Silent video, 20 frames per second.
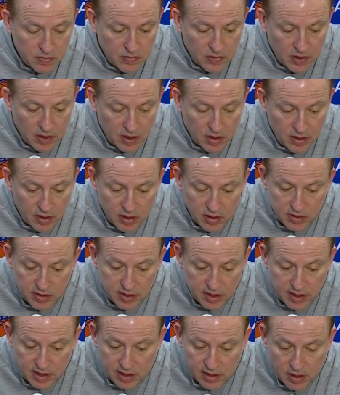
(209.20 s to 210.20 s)
you know, you
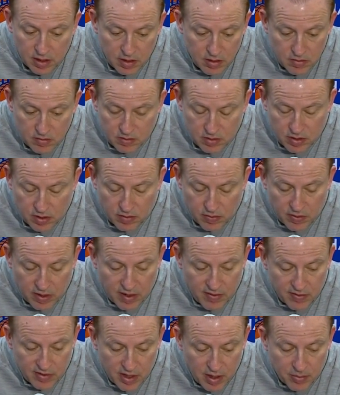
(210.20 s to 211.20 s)
see, you know, we
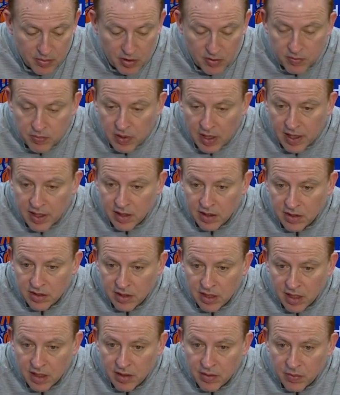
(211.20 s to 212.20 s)
have a number of
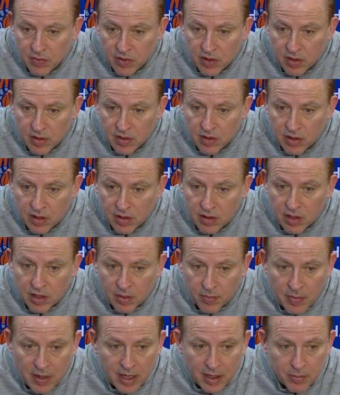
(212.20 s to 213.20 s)
players that,
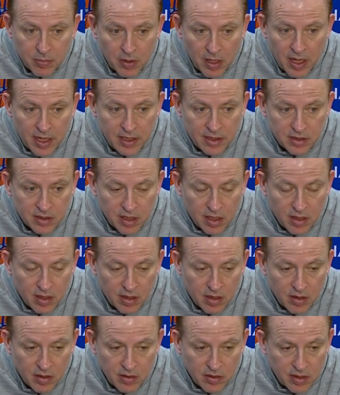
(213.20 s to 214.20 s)
can make plays that
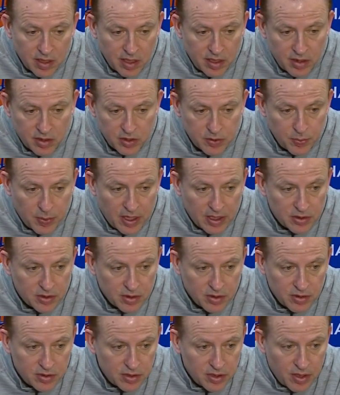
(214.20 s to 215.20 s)
are that are
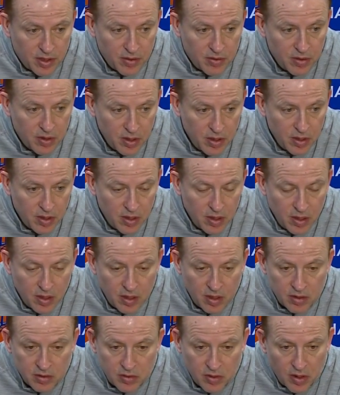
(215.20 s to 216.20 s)
special. So,
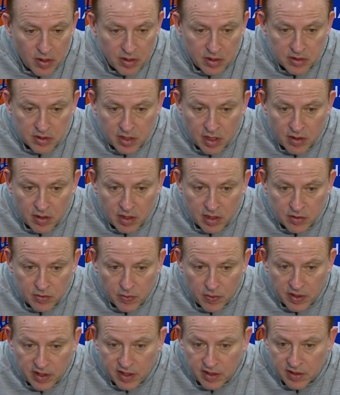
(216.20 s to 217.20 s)
as long as
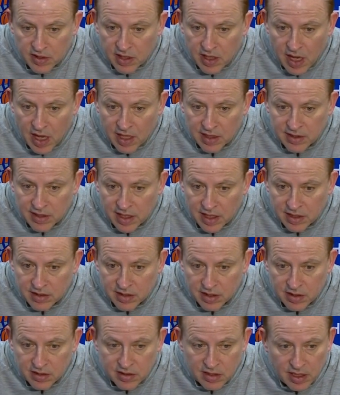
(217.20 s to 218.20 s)
it's within the
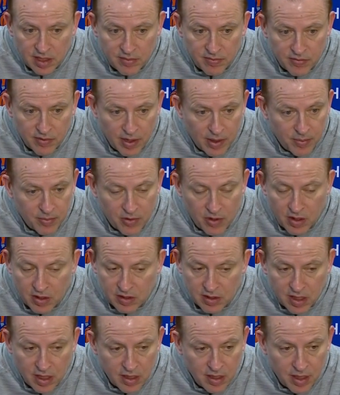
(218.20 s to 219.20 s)
context of the team
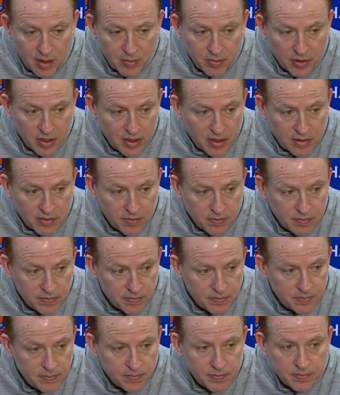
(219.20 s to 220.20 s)
framework, I'm good.
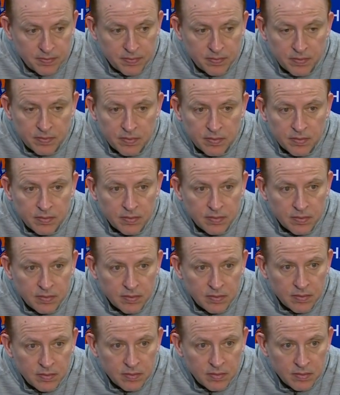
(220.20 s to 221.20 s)
What does
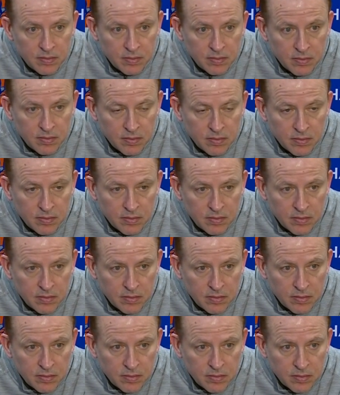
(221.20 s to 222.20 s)
Evan need to do to
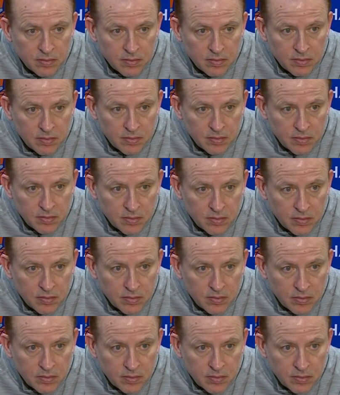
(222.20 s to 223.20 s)
um, be more
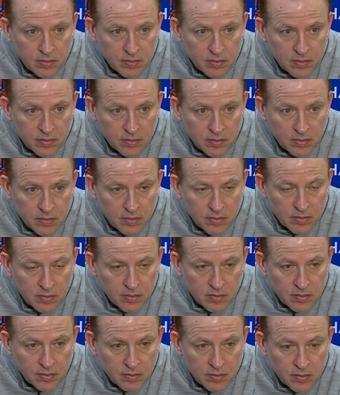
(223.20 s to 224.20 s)
consistent on
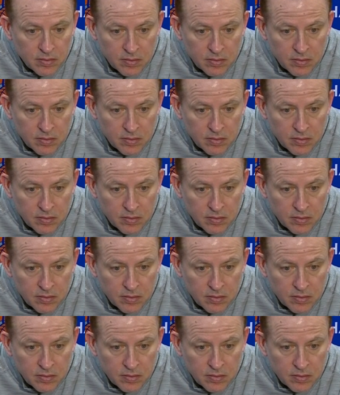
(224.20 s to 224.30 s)
defense?